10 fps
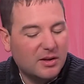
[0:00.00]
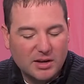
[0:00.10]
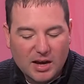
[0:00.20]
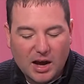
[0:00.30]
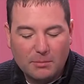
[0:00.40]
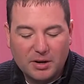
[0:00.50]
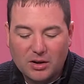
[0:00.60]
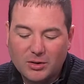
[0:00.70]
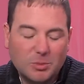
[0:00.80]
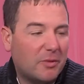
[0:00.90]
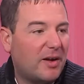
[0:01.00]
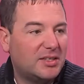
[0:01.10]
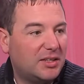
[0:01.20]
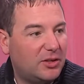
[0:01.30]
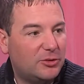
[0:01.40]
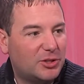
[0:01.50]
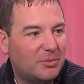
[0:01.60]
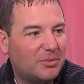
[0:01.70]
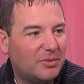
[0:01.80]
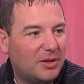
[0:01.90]
Right. Um, but it also provides
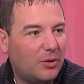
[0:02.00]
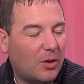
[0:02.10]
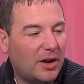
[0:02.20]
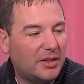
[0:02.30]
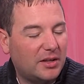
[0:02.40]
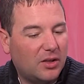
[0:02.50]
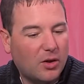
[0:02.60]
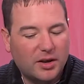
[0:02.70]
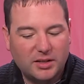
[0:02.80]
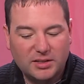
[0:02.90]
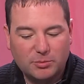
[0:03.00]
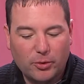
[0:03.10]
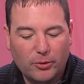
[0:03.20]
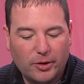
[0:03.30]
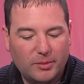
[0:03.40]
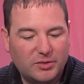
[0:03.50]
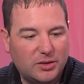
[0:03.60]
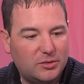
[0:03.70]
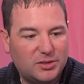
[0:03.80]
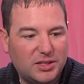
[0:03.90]
leadership. You know, a lot of the, a lot of these programs that
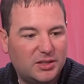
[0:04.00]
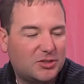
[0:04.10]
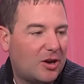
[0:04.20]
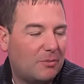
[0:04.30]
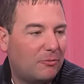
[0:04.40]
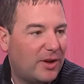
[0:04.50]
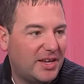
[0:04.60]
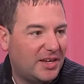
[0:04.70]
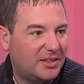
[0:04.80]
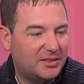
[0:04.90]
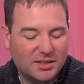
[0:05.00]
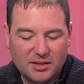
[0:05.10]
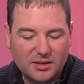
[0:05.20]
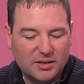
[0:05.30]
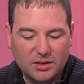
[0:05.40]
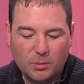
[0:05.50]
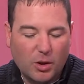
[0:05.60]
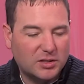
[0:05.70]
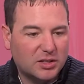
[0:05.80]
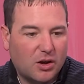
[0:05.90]
you see in the top rankings, the
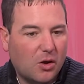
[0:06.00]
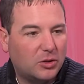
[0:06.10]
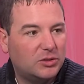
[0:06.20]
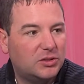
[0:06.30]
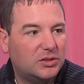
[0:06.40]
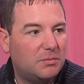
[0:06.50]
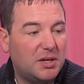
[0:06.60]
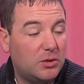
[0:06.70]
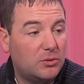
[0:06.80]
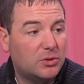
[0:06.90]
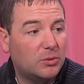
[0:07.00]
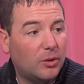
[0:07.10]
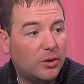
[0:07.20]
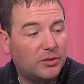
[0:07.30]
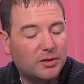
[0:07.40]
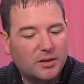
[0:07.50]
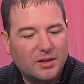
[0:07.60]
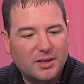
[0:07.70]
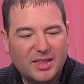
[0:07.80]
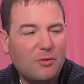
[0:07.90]
Boston colleges and BU's of the world
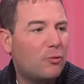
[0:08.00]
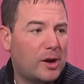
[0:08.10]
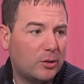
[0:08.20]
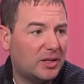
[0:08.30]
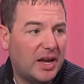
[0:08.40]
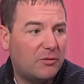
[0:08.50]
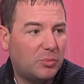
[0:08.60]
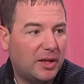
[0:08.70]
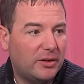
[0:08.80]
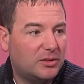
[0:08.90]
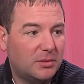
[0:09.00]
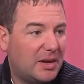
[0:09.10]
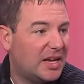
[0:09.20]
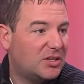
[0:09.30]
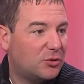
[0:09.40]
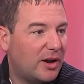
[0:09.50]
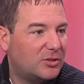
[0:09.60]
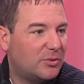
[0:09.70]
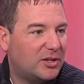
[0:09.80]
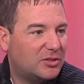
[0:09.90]
they rarely have players that make it to
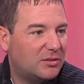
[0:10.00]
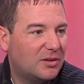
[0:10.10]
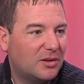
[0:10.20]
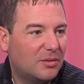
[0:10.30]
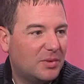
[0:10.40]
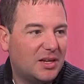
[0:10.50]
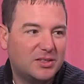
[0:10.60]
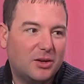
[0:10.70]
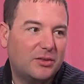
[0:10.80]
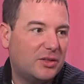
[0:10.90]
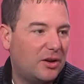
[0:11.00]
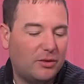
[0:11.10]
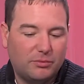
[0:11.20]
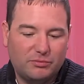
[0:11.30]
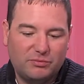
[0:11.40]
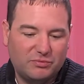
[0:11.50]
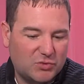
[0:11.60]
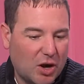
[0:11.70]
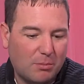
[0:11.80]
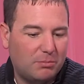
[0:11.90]
graduation because they're, they're
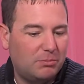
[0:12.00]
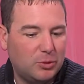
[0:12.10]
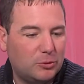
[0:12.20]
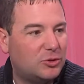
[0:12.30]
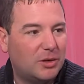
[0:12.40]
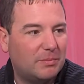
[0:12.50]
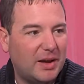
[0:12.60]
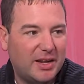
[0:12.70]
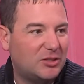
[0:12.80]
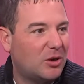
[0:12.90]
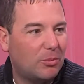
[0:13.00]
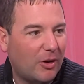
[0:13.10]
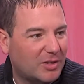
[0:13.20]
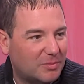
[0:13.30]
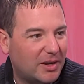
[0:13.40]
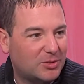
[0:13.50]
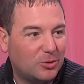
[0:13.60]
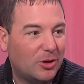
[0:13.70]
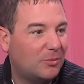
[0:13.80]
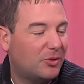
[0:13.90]
top blue chip NHL prospects who
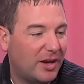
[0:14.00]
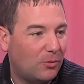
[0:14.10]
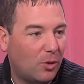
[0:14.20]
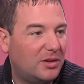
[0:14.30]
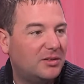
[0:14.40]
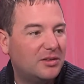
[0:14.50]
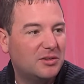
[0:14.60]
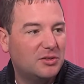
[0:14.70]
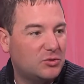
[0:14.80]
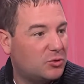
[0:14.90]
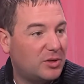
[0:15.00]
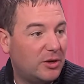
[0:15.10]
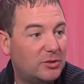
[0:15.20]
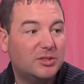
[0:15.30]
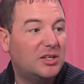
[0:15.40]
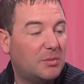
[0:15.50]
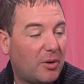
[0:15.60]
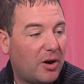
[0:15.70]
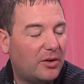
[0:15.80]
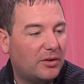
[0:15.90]
are going to play one, right. two years and then
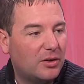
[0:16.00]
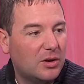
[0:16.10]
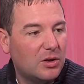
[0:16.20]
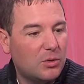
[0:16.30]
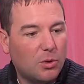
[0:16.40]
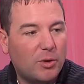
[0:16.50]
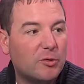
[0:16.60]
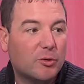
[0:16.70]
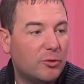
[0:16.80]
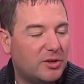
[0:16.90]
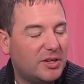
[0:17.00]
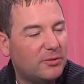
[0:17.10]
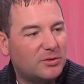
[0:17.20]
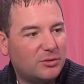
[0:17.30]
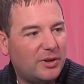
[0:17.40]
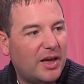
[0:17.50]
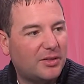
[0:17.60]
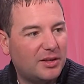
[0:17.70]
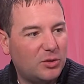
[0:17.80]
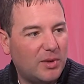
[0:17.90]
depart. Well, we recruit a different student
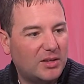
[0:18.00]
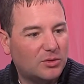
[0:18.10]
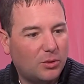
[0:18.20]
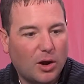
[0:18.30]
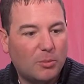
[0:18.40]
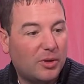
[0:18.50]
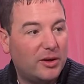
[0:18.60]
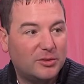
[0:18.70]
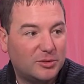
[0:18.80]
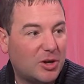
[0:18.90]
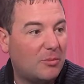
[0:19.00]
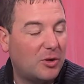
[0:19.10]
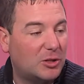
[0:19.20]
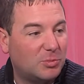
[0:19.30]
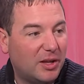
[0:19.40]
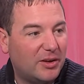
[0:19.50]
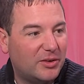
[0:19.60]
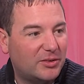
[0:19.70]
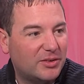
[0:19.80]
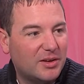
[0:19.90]
athlete at UMass Lowell. Our players are top notch
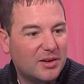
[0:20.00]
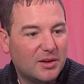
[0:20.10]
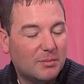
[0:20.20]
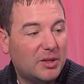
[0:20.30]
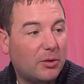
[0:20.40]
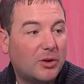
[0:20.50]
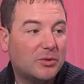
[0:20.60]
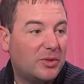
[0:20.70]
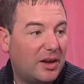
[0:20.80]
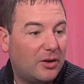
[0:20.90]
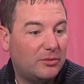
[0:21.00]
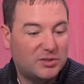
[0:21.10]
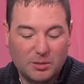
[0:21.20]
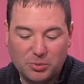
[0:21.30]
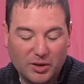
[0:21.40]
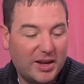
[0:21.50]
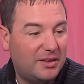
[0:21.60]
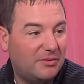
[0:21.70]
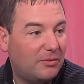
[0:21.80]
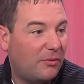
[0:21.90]
players, but they're also there to
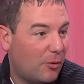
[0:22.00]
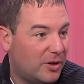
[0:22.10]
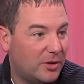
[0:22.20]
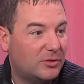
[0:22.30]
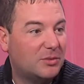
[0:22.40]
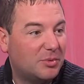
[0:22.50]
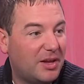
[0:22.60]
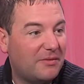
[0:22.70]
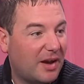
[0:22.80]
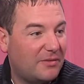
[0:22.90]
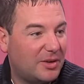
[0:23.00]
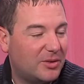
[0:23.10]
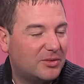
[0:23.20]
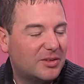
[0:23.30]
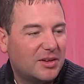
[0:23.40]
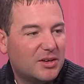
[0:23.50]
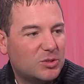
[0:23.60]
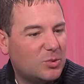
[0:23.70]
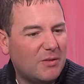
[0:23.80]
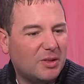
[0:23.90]
play four years, to play five years.
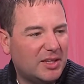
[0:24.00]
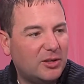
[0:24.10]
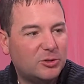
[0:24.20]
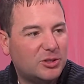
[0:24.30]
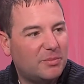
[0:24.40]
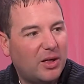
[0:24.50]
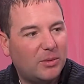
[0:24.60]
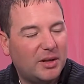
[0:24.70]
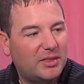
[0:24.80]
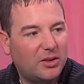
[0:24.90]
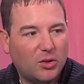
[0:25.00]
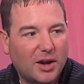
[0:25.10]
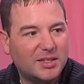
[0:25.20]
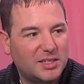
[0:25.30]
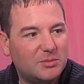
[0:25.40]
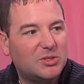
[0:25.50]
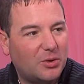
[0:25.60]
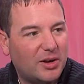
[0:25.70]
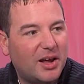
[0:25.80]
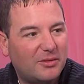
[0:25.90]
So we have a leadership element. Usually they
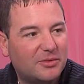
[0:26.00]
do, have.